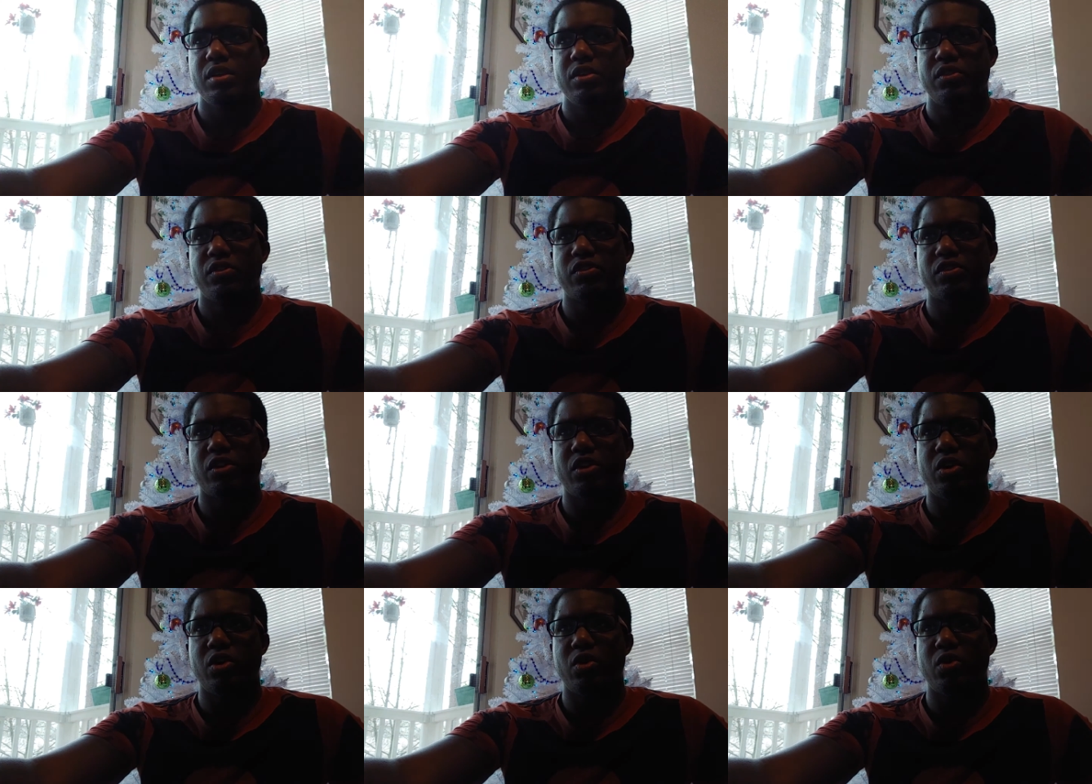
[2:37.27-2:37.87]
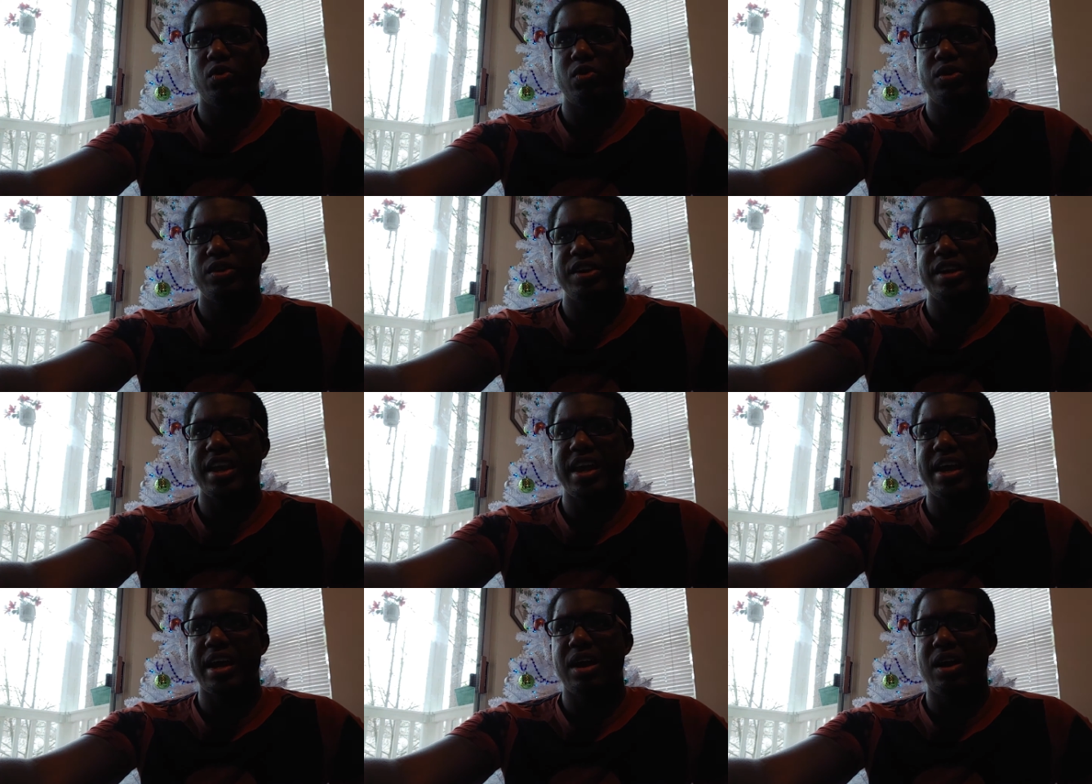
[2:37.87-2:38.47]
So
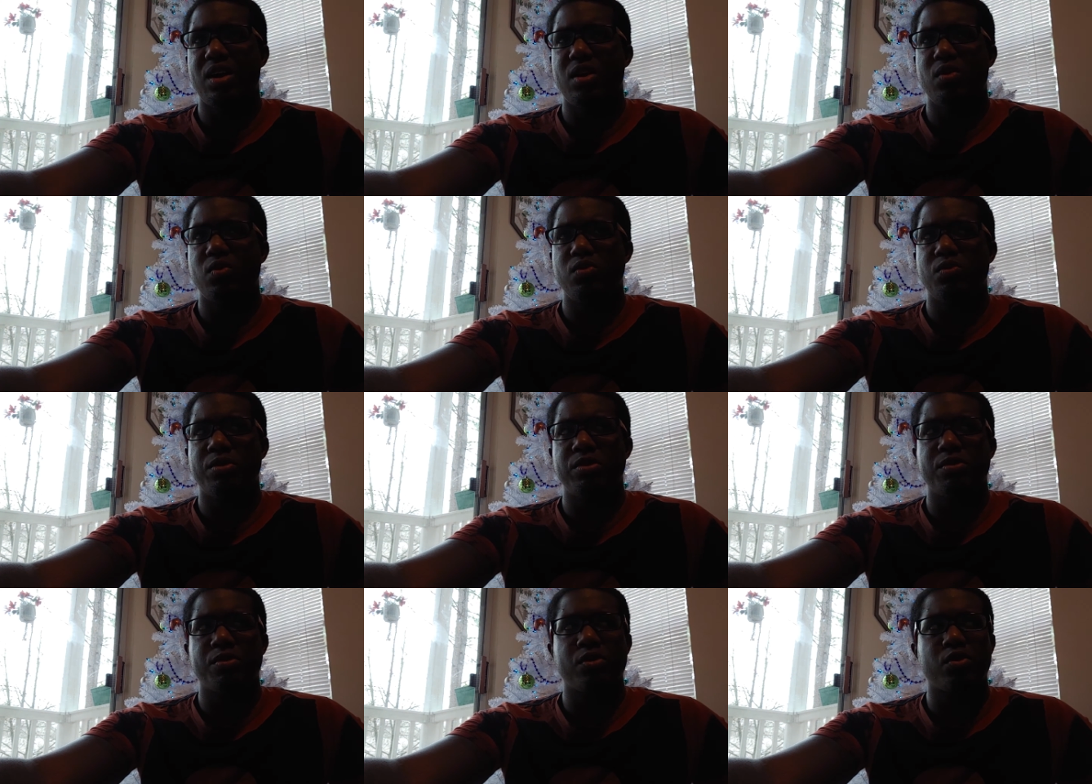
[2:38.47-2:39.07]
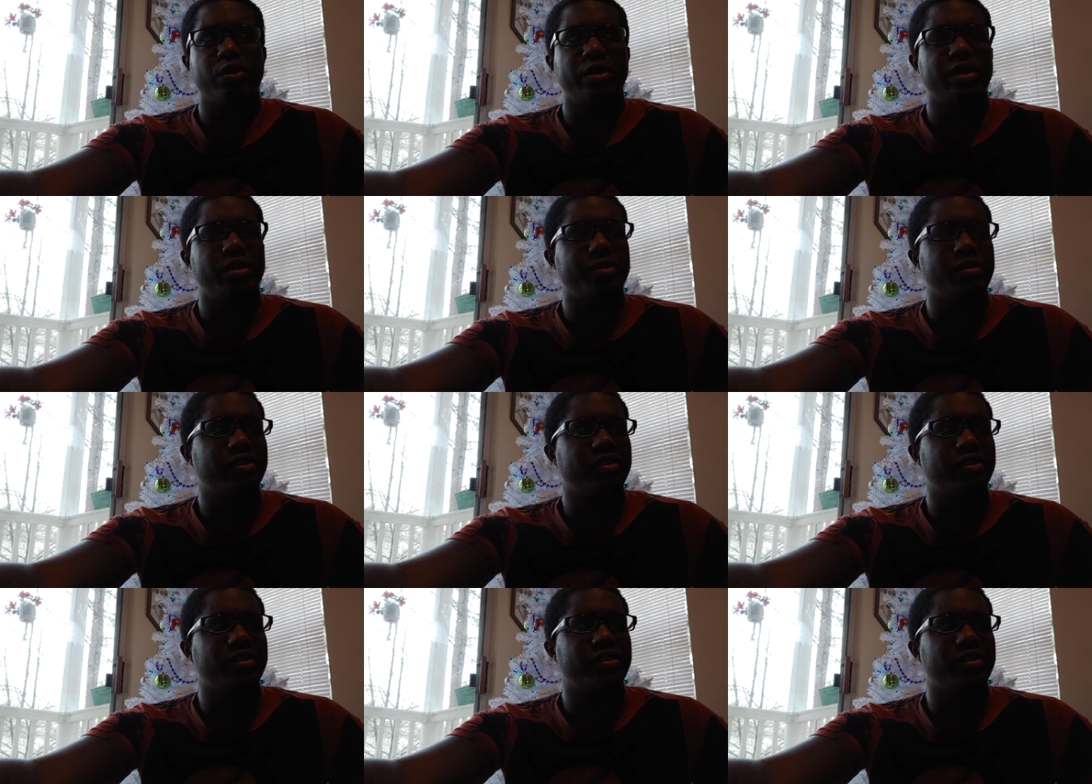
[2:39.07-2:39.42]
now what we're going to